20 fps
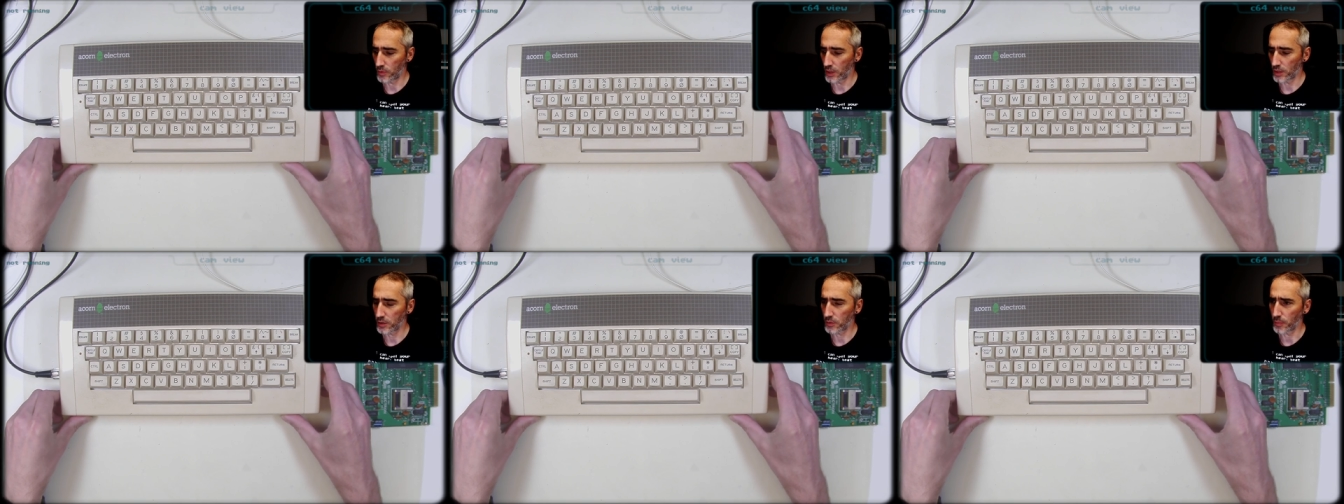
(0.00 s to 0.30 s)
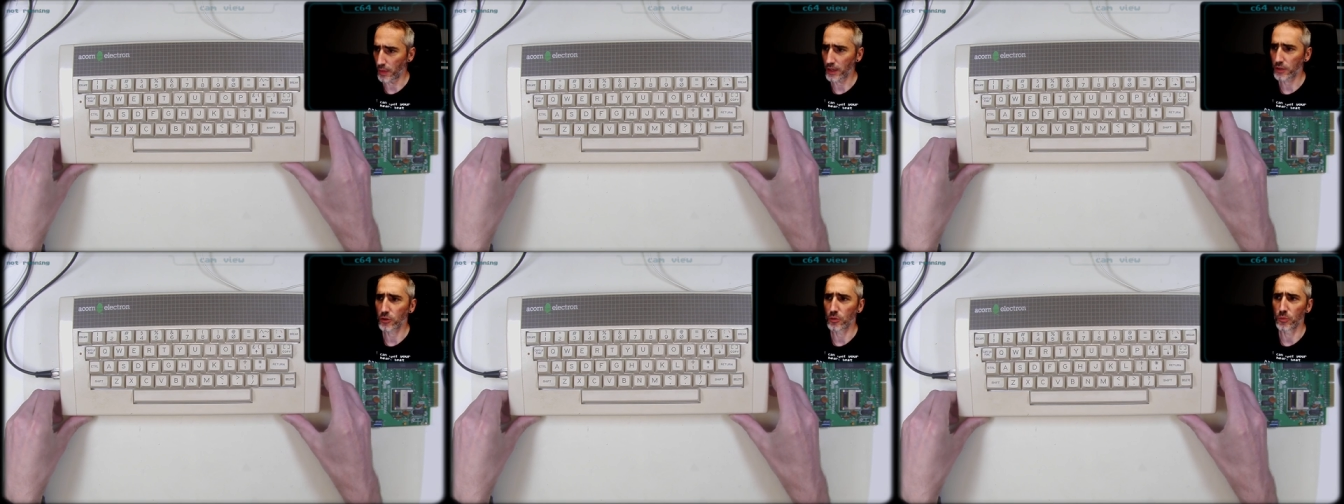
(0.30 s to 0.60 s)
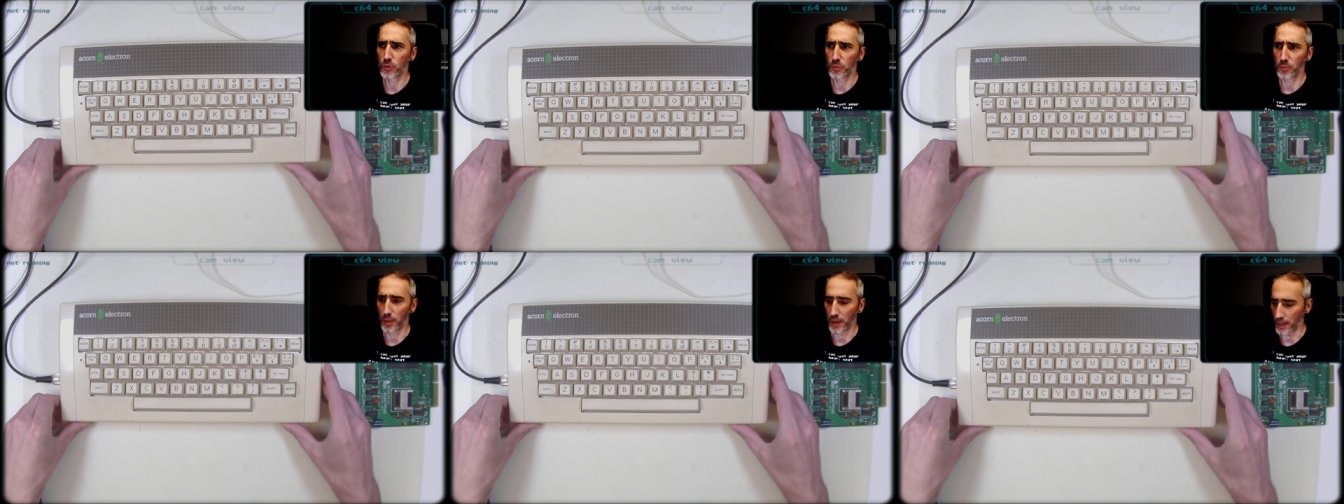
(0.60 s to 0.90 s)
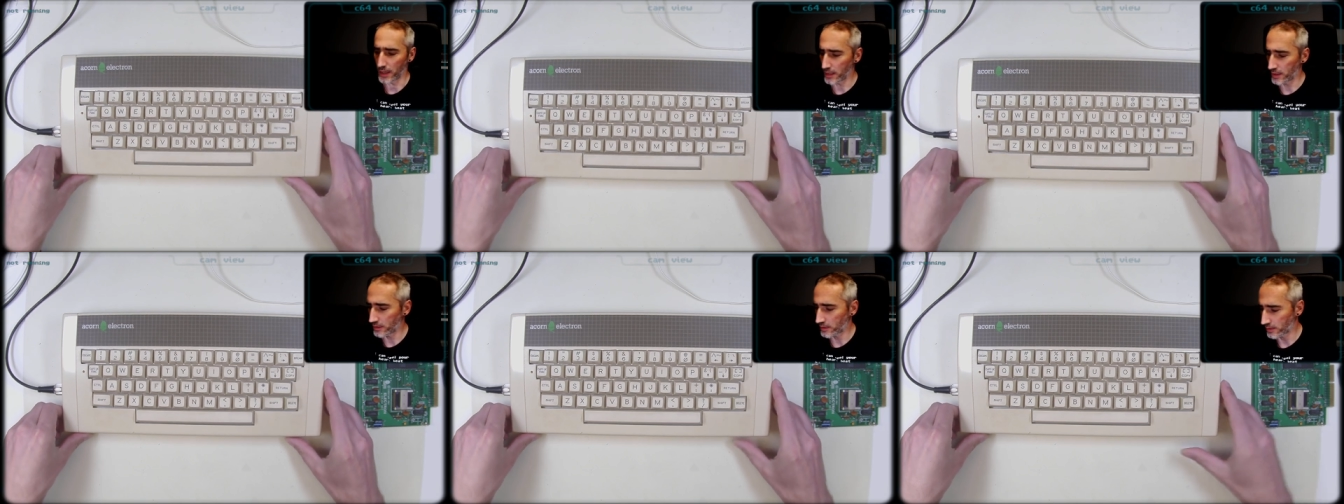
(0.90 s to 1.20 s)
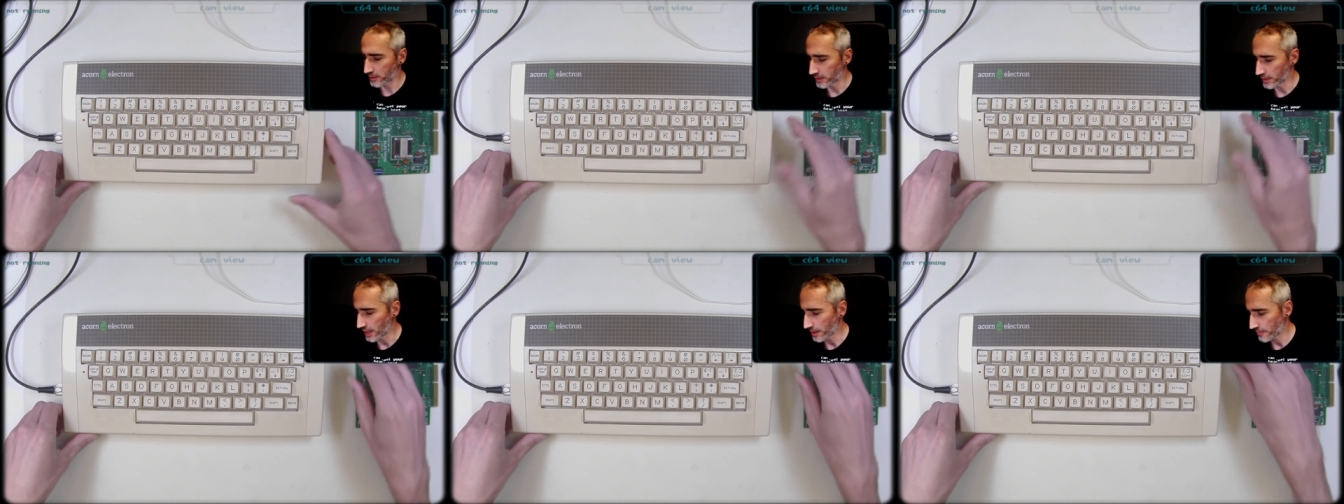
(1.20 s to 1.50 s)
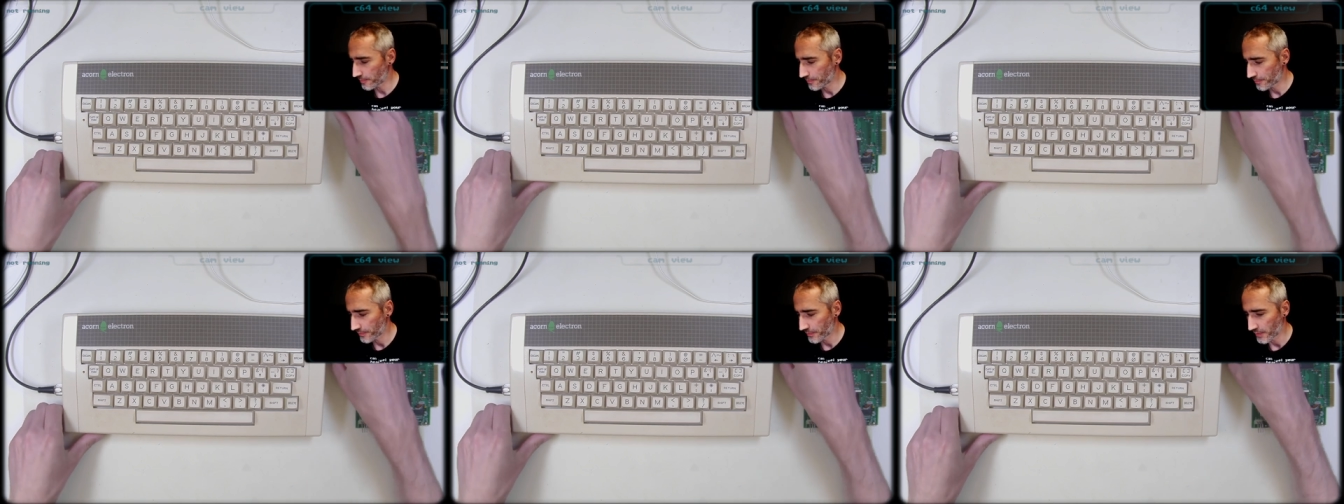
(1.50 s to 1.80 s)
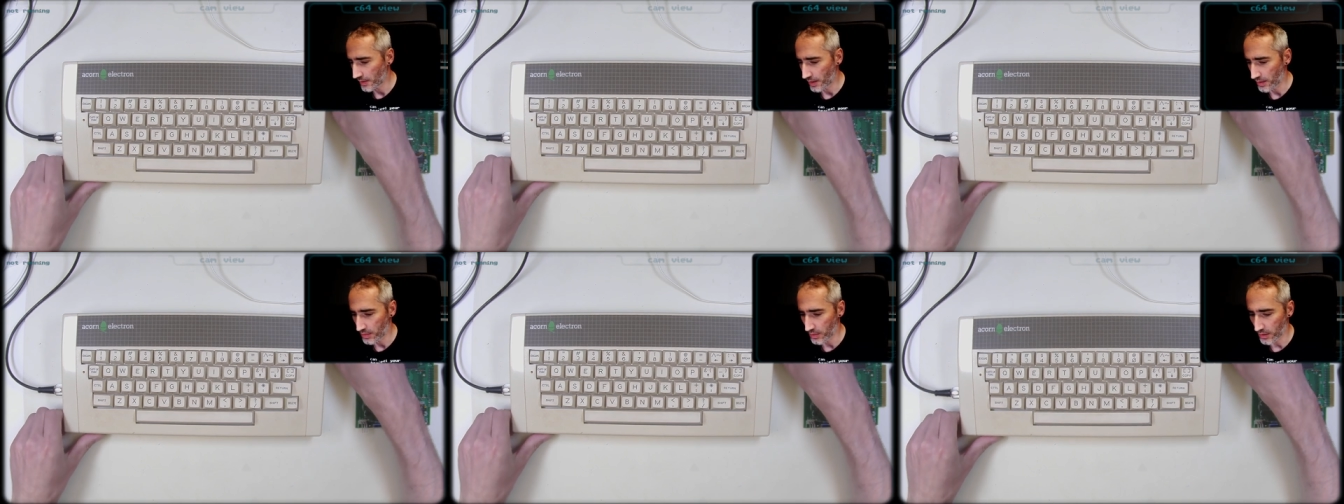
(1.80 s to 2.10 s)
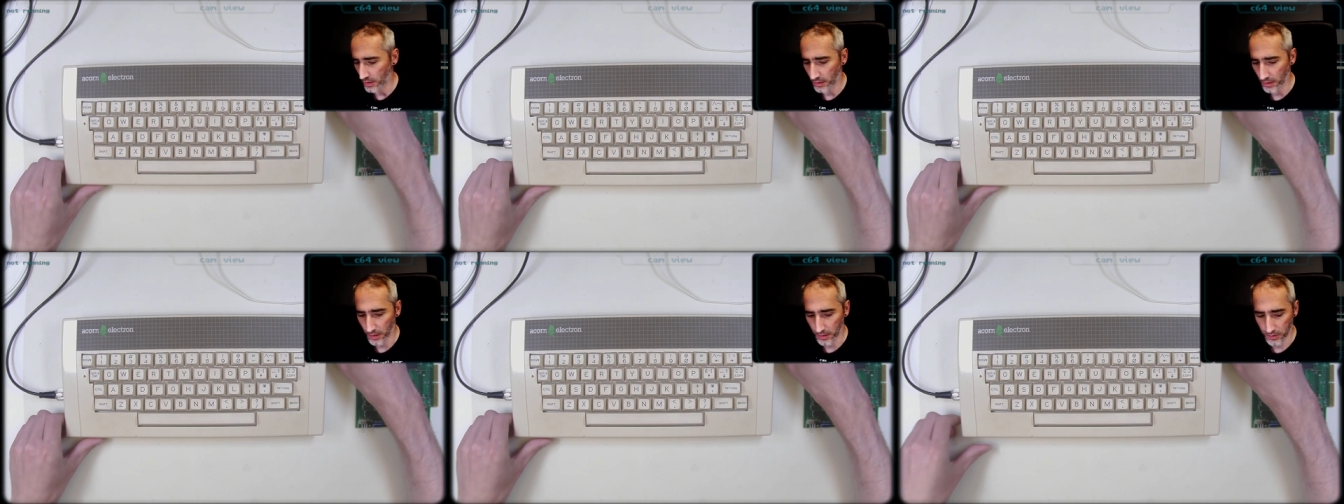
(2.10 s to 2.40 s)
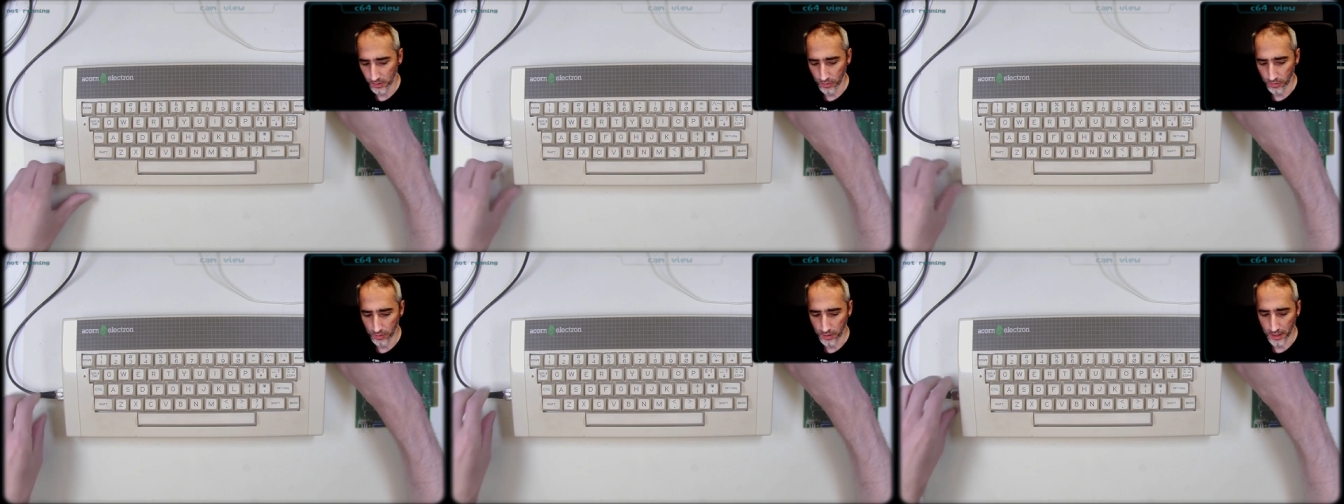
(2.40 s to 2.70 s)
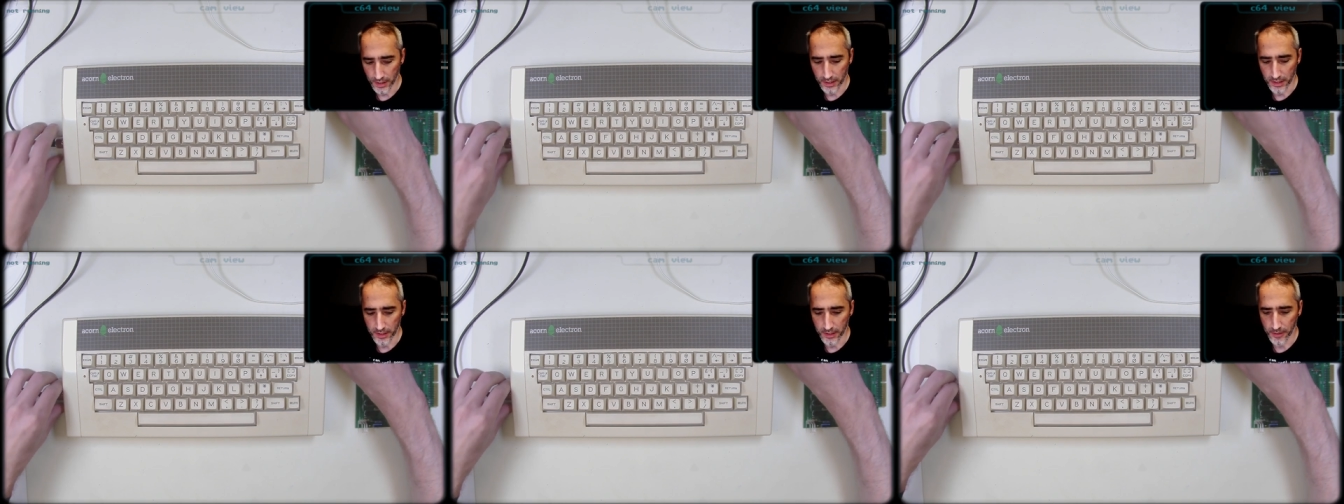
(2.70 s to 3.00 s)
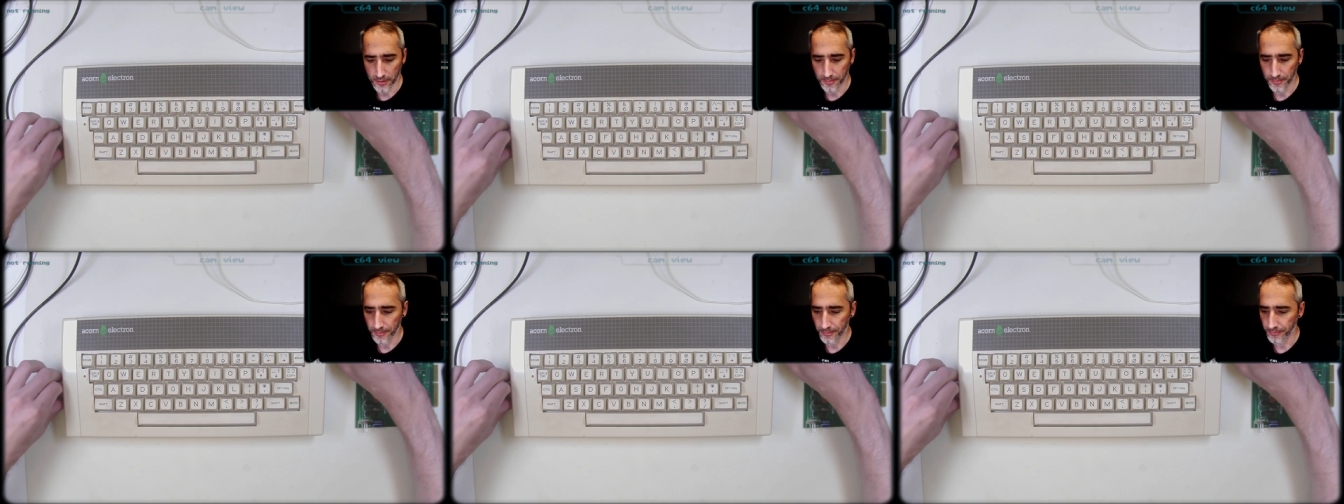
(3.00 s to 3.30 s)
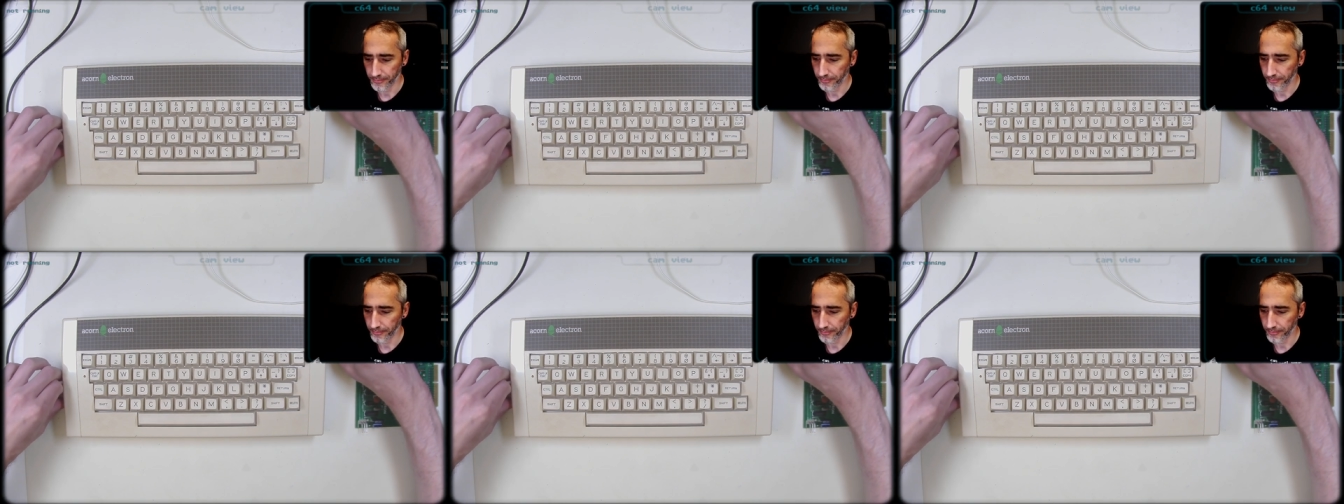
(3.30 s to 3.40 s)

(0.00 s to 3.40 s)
let's make some space. Yep, I think that's a good idea